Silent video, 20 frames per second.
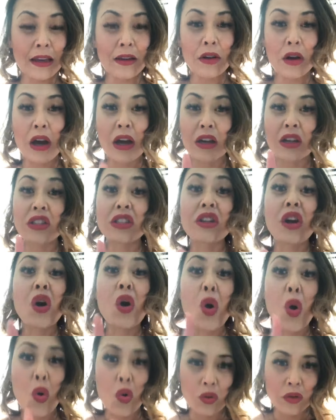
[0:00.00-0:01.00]
It's
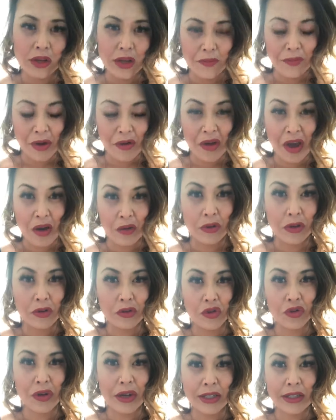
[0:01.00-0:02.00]
not only about how you
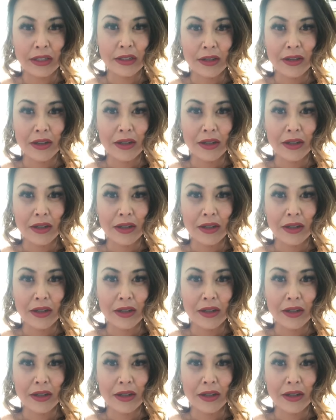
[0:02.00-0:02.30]
dress.